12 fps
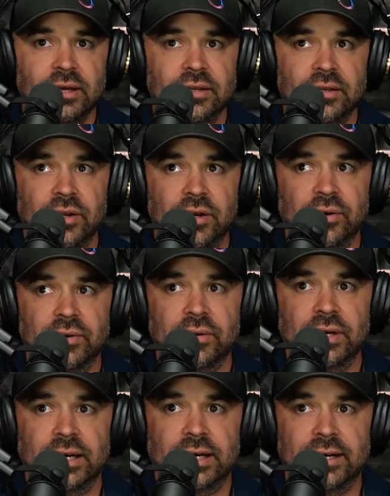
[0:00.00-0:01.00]
you know,
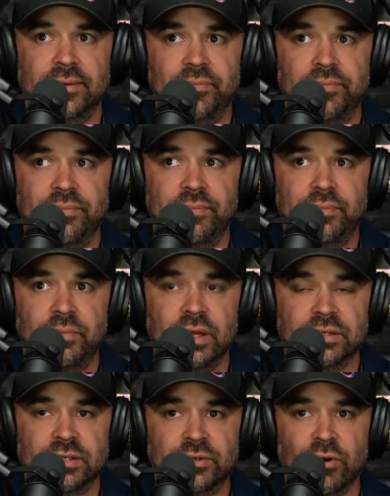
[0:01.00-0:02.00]
uh,
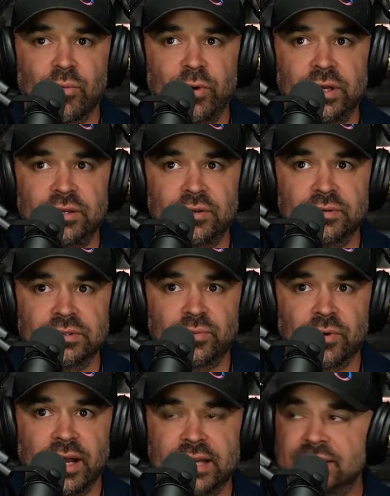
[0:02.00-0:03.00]
there's a term we use
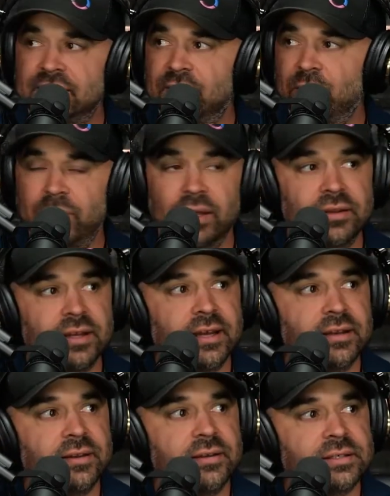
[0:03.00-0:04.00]
where SEO built
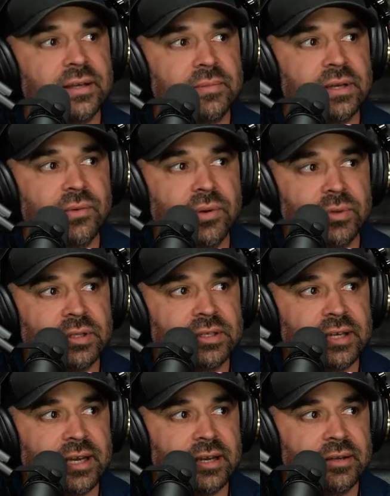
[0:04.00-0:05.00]
in is something we would
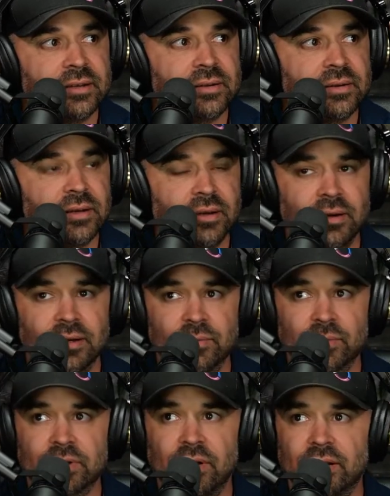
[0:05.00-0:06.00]
say uh, when
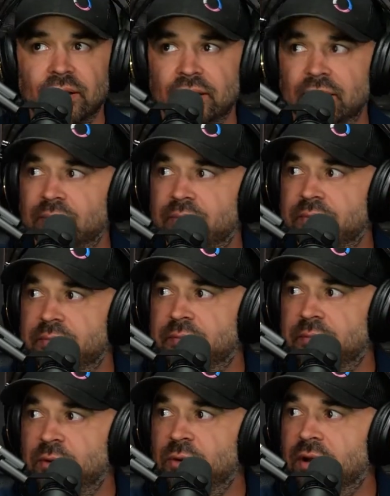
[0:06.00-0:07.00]
we're talking to
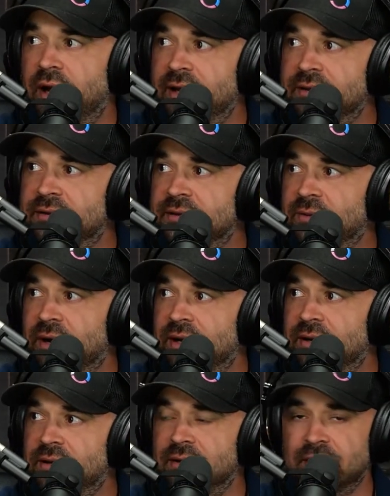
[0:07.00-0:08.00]
new clients, right?
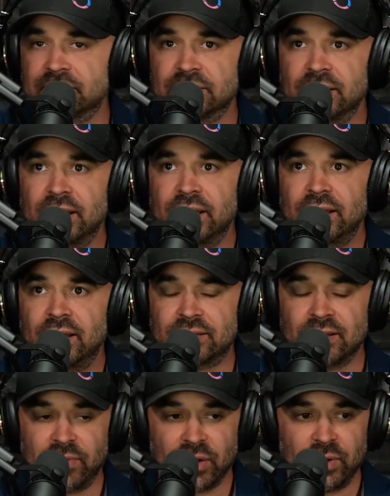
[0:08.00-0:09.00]
Because it's
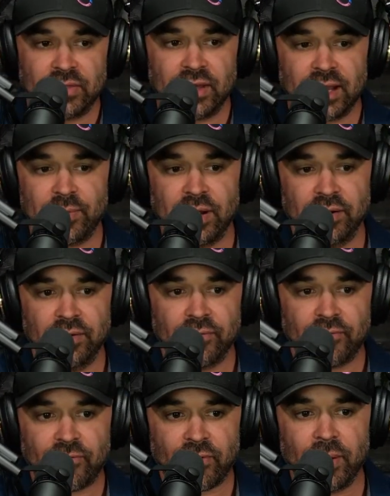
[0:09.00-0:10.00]
something we think about
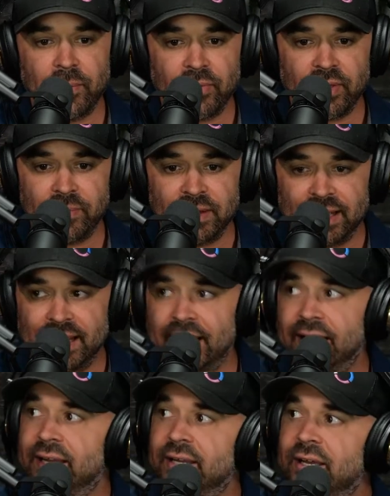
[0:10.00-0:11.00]
from the
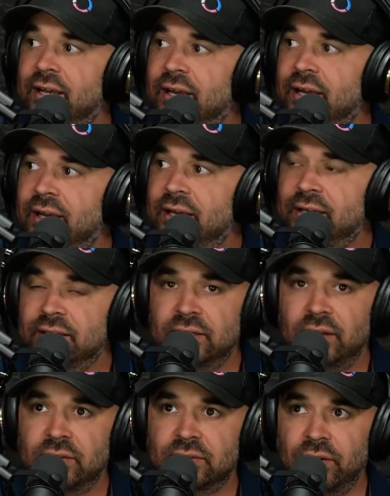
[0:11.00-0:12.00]
beginning. Mm-hmm.
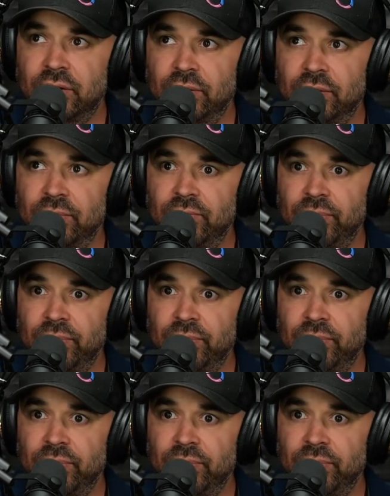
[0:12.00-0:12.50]
So